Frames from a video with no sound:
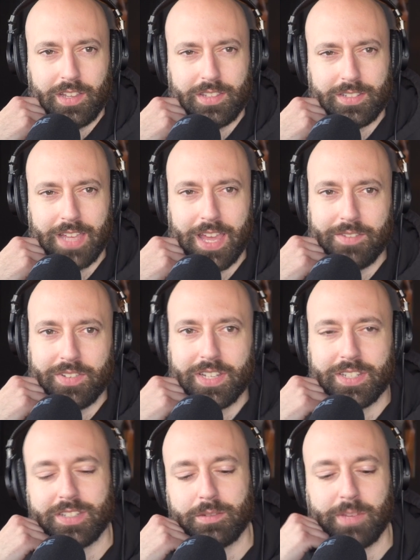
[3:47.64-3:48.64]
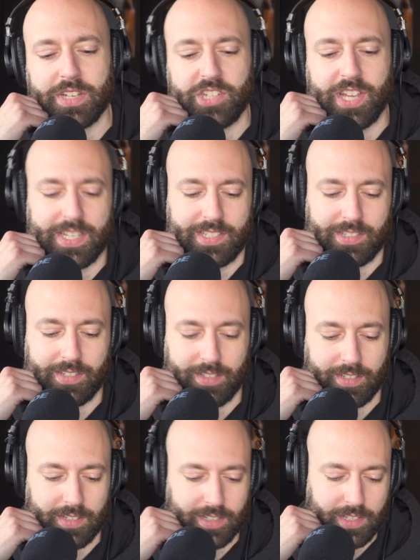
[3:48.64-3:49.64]
this heaviness in my chest.
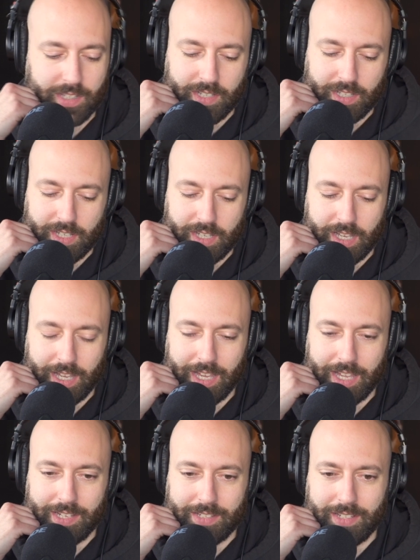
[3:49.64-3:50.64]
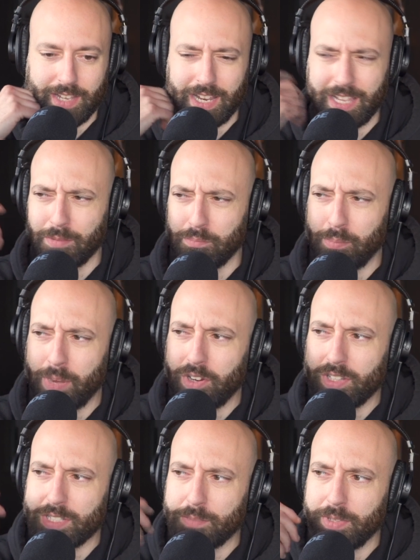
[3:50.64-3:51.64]
And I can
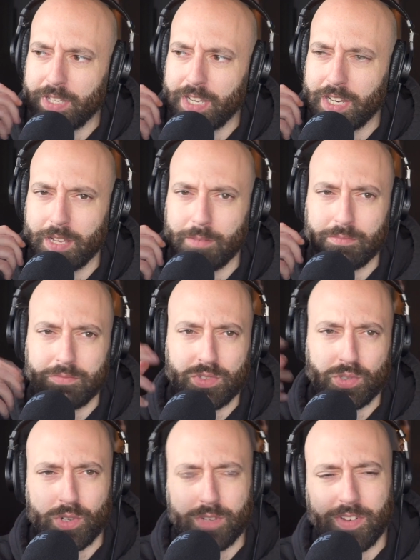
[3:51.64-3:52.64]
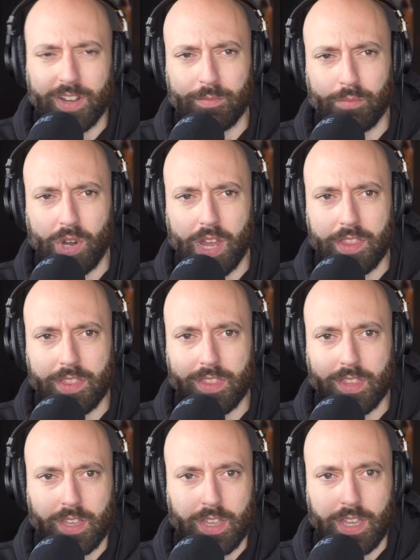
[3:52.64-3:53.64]
barely speak, and I'm sort of out of breath.
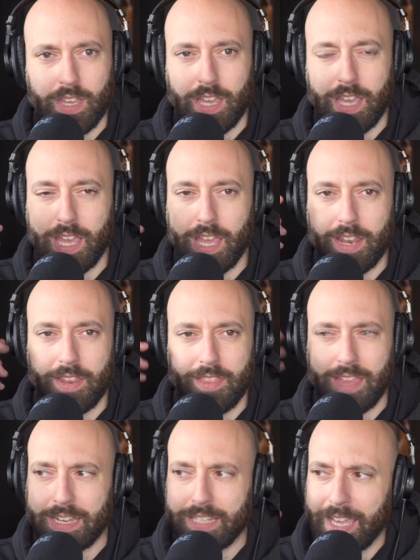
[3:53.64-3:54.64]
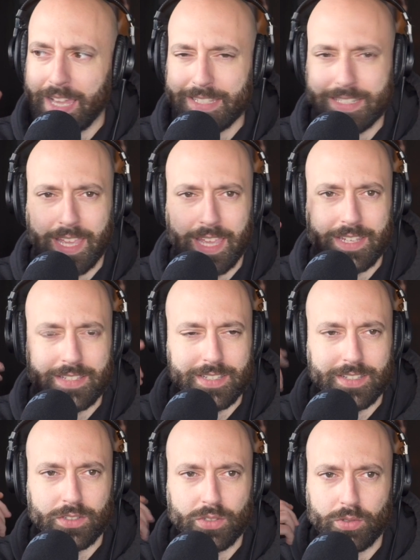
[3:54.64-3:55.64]
And that cascades
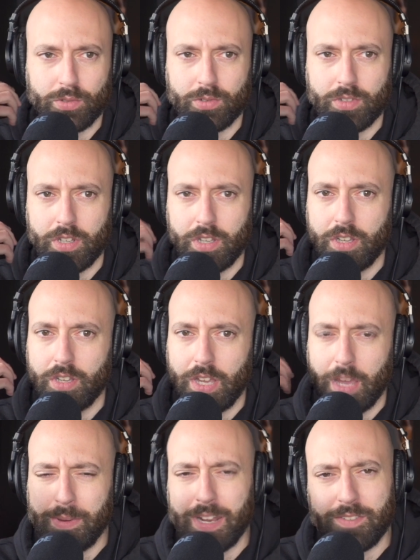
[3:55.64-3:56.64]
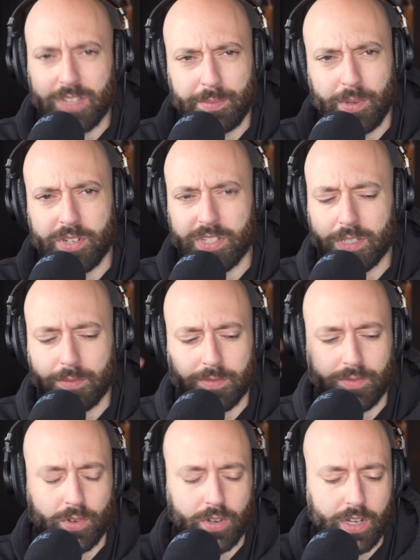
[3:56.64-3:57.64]
into, I mean, I've experienced this
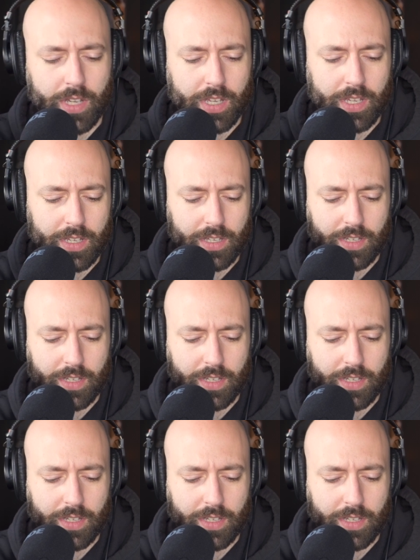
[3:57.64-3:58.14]
before.